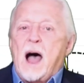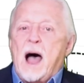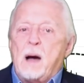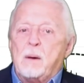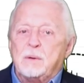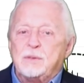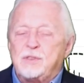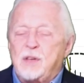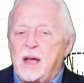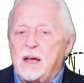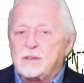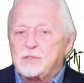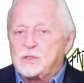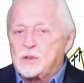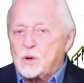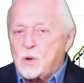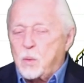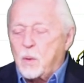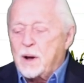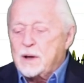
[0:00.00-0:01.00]
I was asked
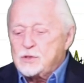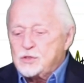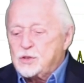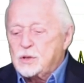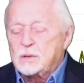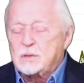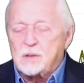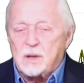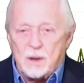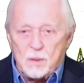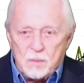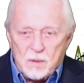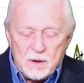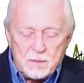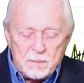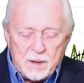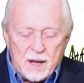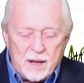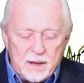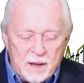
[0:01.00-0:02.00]
a question today. One
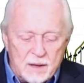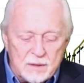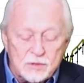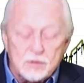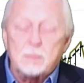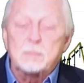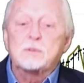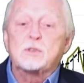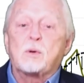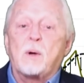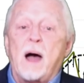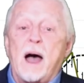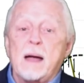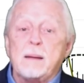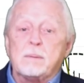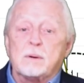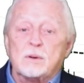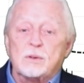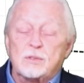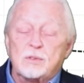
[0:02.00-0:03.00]
of my uh,
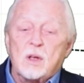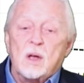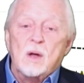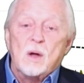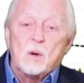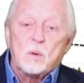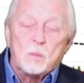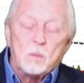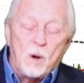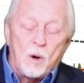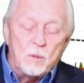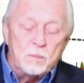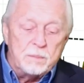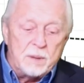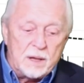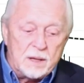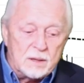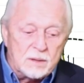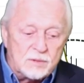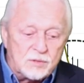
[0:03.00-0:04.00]
subscribers wrote
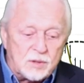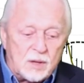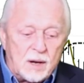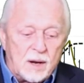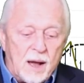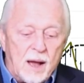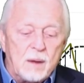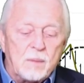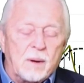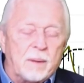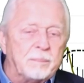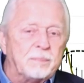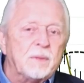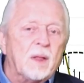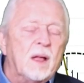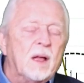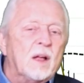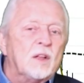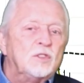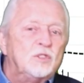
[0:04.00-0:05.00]
me and said, Ira,
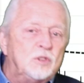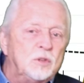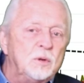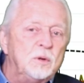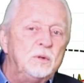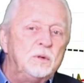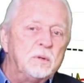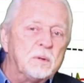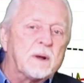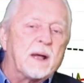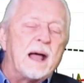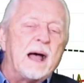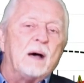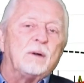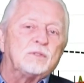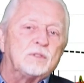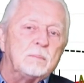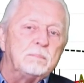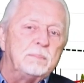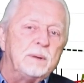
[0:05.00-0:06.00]
do you
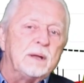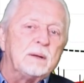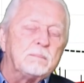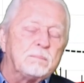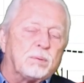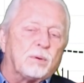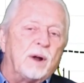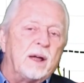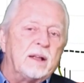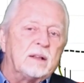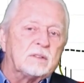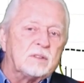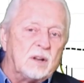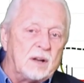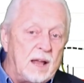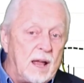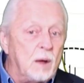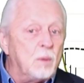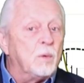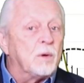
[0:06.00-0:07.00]
count the big break
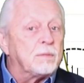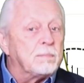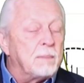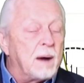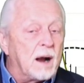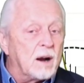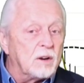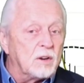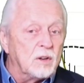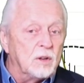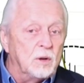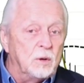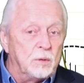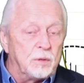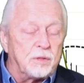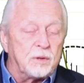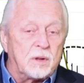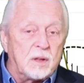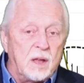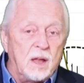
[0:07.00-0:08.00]
today with Martin
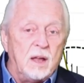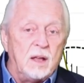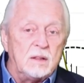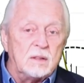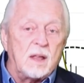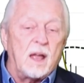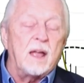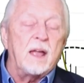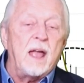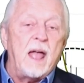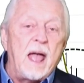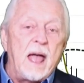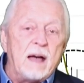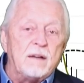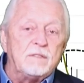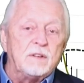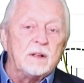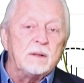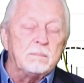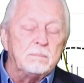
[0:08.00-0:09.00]
Luther King Day
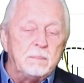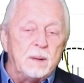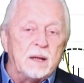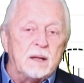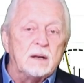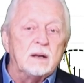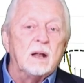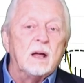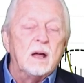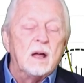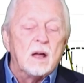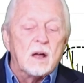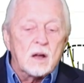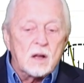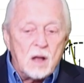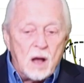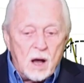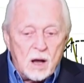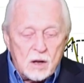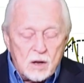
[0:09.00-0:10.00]
having been
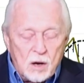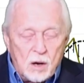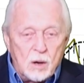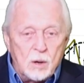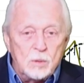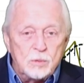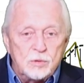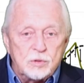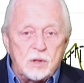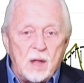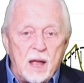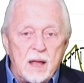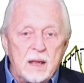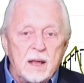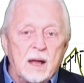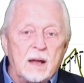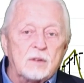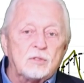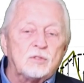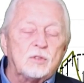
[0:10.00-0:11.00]
a closed day
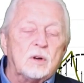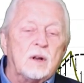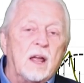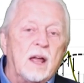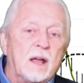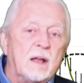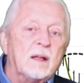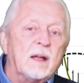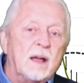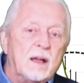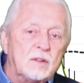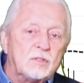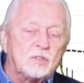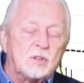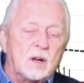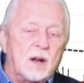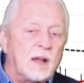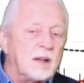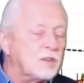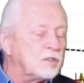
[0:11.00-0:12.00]
yesterday, as
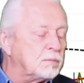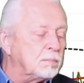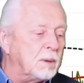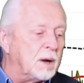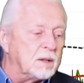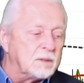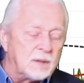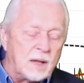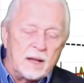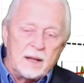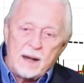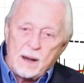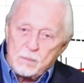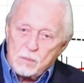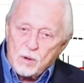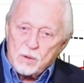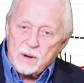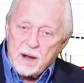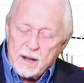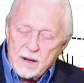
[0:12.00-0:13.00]
today is Monday? And I
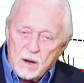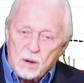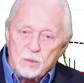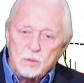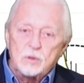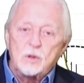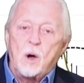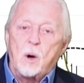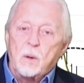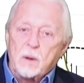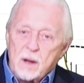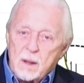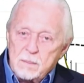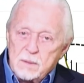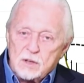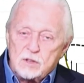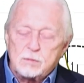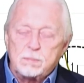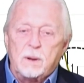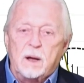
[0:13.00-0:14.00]
wrote, I don't know. And let
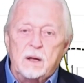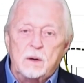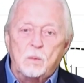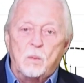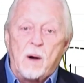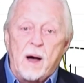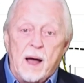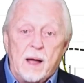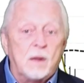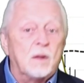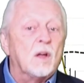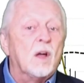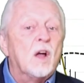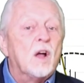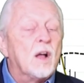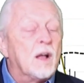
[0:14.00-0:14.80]
me explain why.